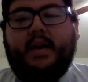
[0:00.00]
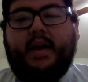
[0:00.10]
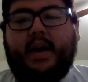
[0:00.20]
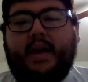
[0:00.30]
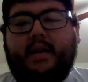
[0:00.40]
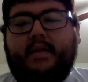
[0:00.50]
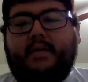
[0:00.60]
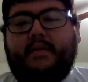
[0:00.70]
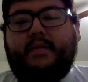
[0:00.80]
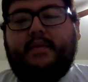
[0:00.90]
and
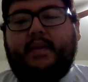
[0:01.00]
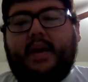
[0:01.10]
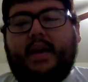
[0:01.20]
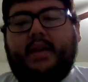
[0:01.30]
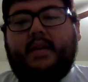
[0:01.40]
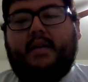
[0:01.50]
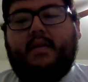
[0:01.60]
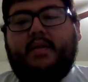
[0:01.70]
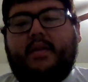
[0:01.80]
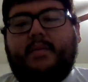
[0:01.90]

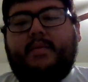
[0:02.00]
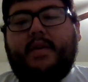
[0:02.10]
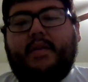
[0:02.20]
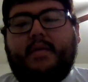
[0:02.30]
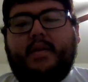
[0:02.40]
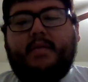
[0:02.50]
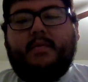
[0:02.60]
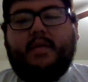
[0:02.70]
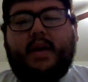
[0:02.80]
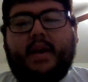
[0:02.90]
all their brethren
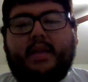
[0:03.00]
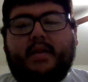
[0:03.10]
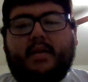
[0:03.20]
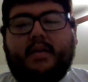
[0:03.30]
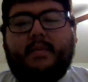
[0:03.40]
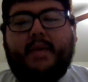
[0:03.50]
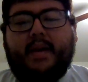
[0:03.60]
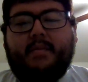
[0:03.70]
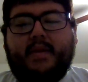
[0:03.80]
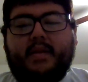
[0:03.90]
were at their
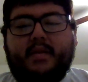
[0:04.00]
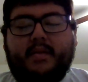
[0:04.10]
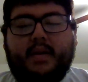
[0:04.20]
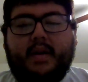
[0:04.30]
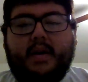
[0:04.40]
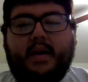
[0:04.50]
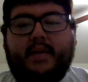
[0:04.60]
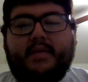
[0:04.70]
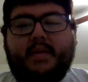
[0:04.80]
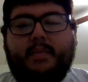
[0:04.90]
commandment.
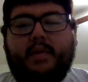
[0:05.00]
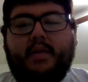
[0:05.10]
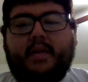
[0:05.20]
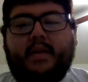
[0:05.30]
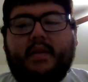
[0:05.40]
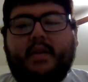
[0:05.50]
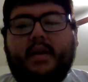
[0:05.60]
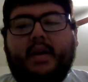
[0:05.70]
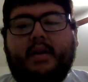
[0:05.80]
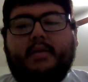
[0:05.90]
Of Zebulun,
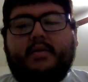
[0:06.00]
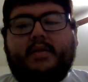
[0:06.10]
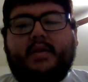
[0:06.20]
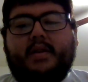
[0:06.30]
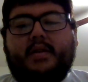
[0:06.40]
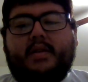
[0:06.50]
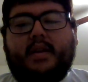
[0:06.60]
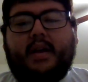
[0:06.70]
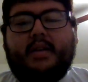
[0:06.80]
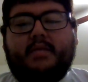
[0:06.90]
such
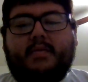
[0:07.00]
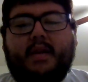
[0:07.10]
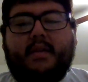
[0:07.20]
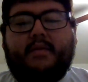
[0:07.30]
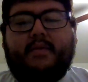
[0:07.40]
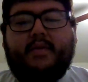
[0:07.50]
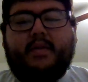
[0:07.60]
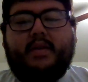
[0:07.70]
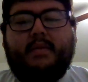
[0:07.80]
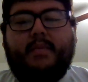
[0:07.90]
as went
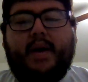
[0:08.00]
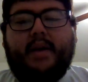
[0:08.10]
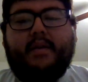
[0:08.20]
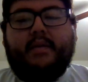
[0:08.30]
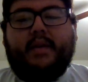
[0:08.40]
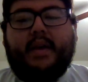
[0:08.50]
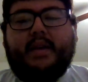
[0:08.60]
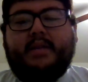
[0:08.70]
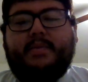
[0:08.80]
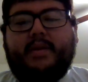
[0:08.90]
forth to battle,
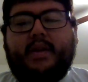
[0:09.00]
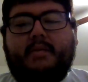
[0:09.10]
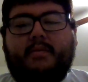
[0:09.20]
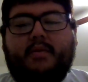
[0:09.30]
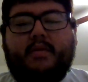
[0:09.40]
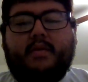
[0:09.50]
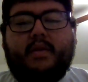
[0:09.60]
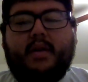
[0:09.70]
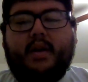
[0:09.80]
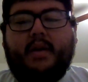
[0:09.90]
expert in war,
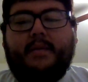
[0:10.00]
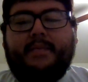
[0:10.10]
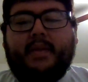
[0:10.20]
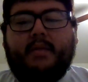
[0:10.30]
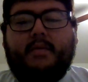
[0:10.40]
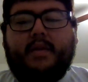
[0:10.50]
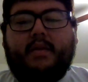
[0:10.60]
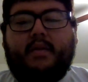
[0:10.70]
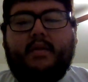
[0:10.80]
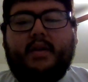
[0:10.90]
with
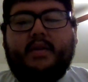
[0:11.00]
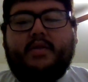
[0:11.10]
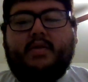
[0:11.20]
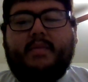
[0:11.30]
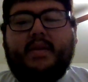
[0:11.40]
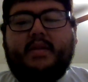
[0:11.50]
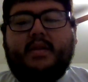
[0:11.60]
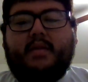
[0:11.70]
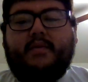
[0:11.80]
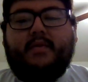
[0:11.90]
all instruments
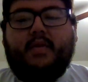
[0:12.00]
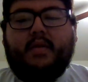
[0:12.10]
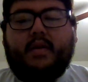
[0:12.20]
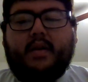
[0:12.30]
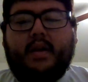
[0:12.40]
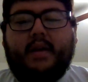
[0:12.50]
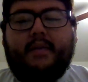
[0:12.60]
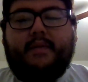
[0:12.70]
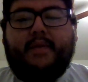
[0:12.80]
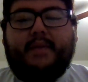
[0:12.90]
of war,
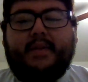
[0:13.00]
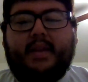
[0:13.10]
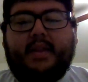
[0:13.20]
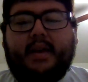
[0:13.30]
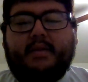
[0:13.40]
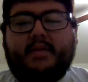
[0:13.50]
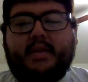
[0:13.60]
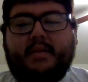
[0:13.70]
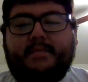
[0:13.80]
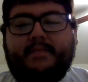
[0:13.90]

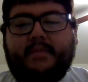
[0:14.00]
50,000,